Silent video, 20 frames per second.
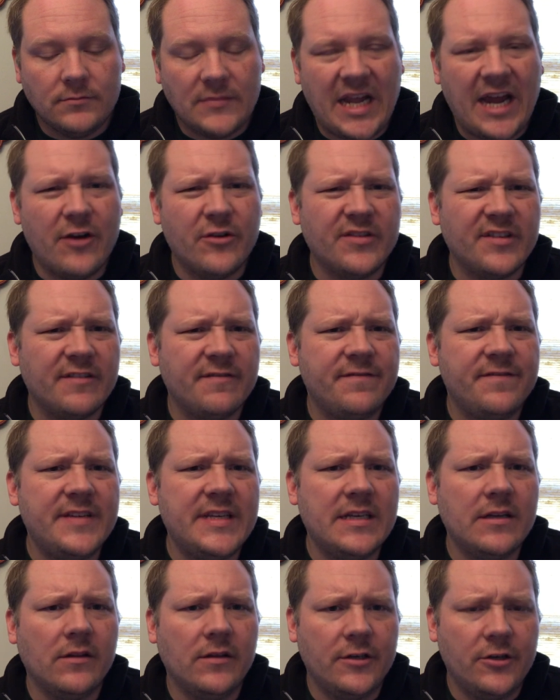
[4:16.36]
how does it
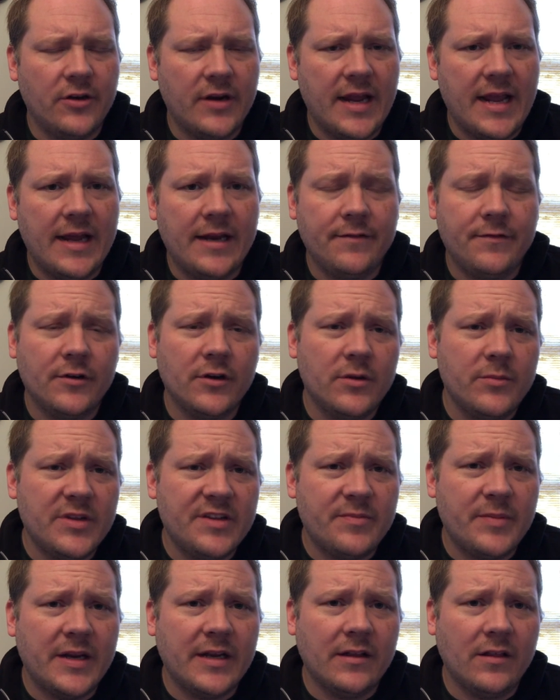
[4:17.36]
feel in your hand? If you're going to be
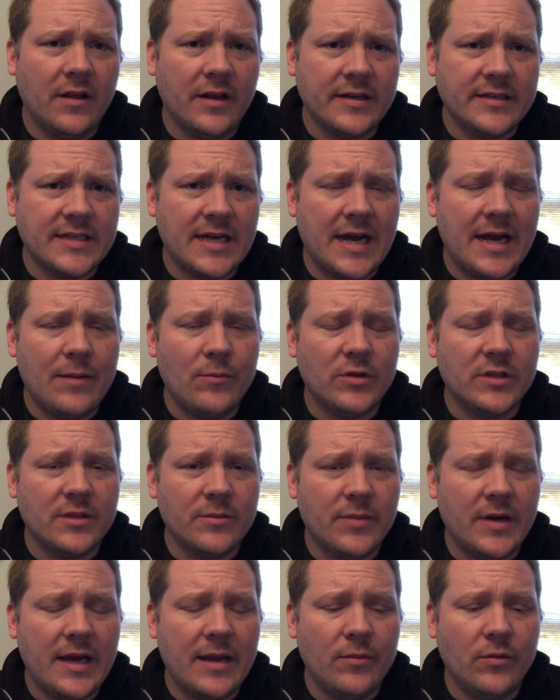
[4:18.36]
spending a lot of time with the
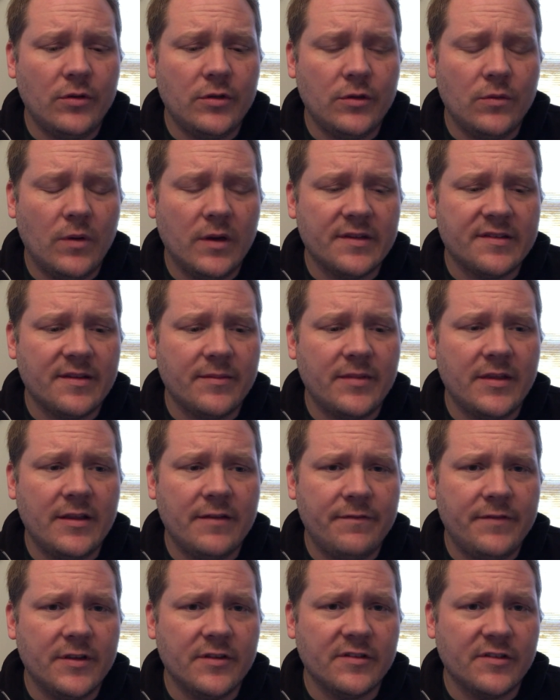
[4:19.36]
Bible, you want something
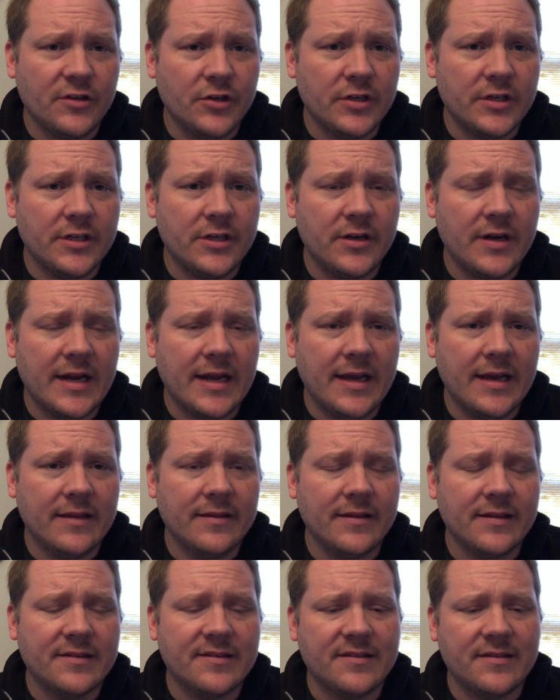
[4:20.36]
that feels good in your hand,
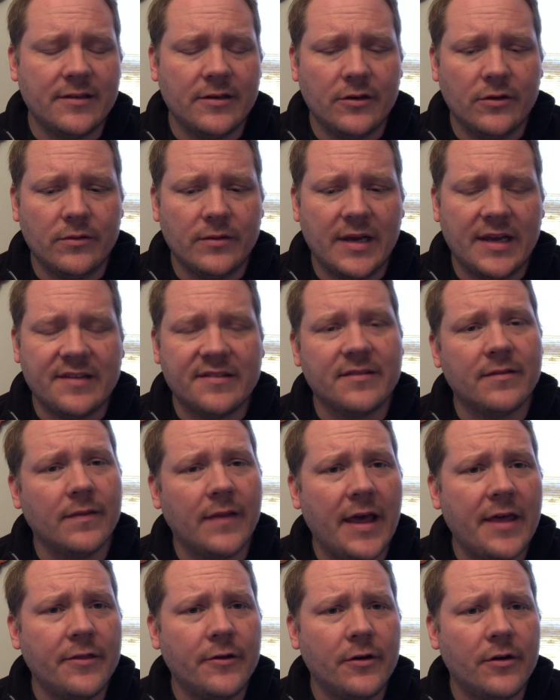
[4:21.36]
that's, nice
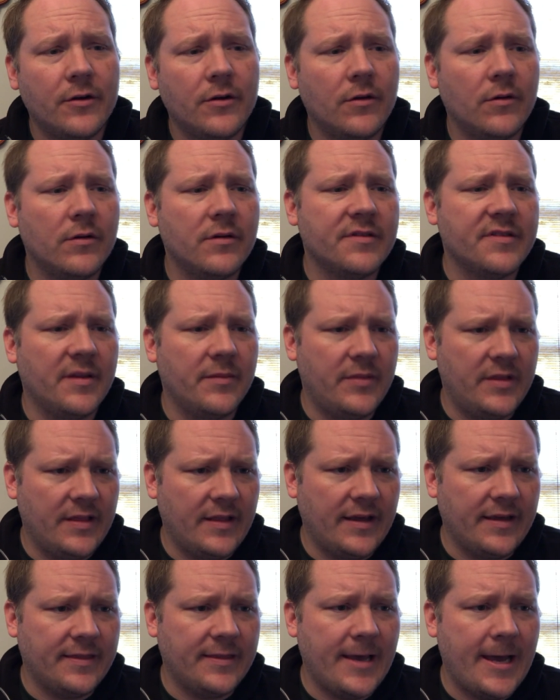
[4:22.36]
leather or something
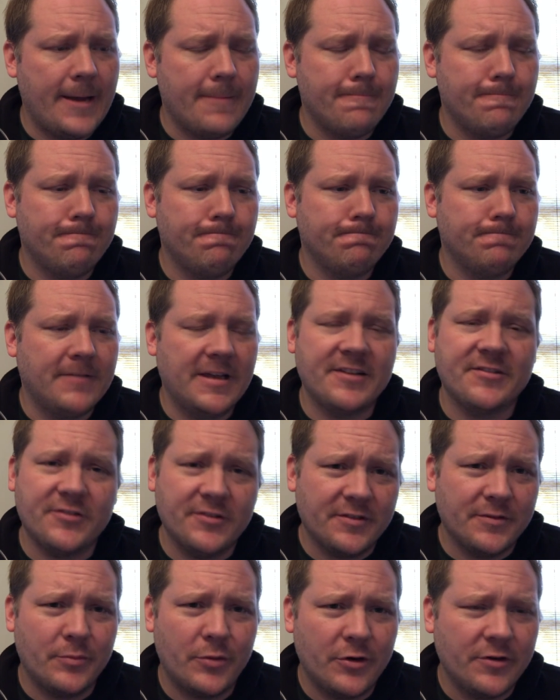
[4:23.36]
like that. That's
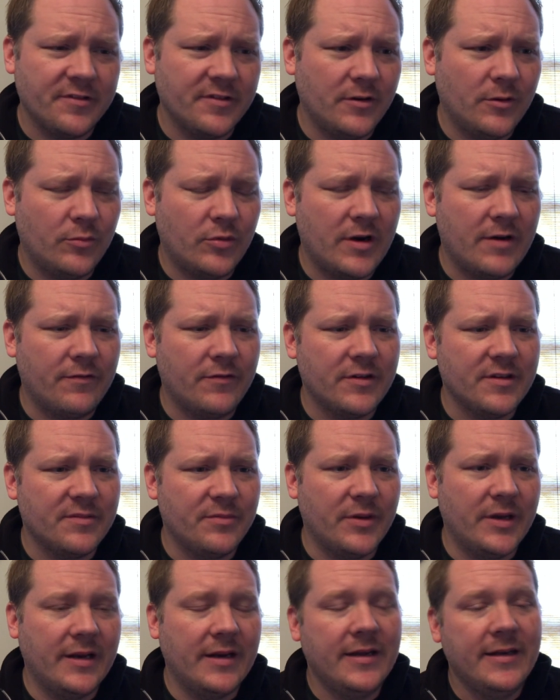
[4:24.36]
just a personal preference,
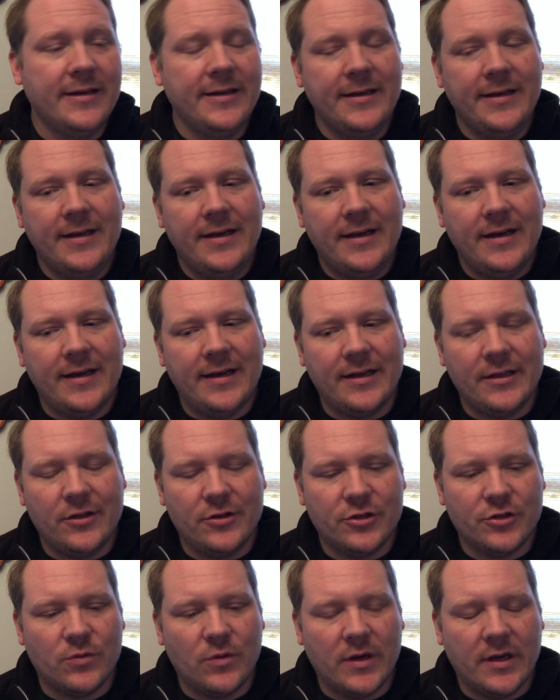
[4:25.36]
but you
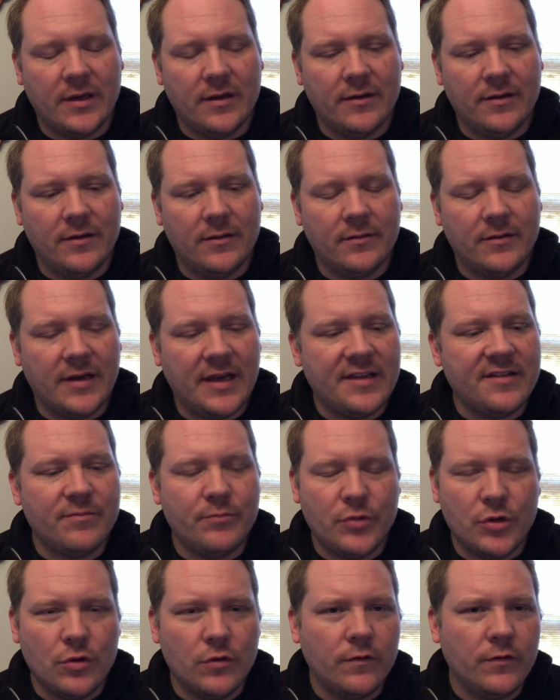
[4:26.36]
just want a nice,
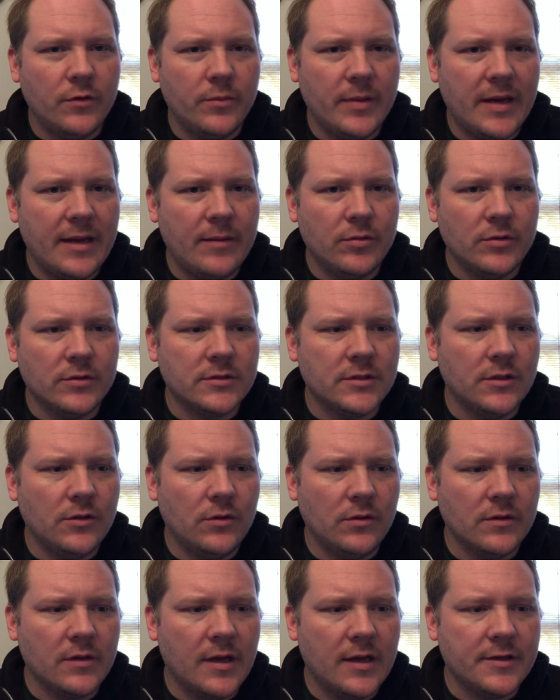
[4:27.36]
beautiful Bible to
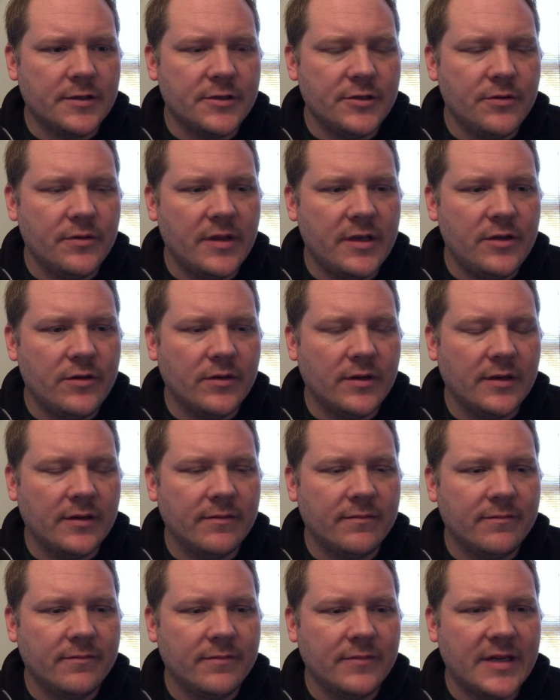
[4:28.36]
hold on to that you can
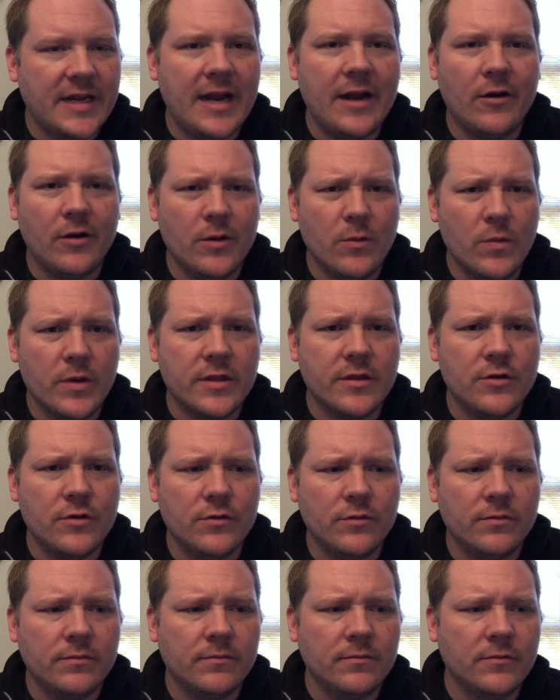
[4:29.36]
carry with
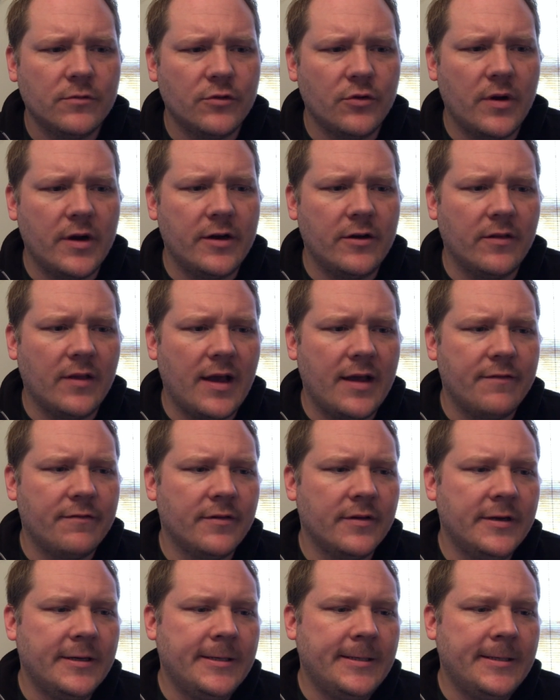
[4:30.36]
you throughout your life.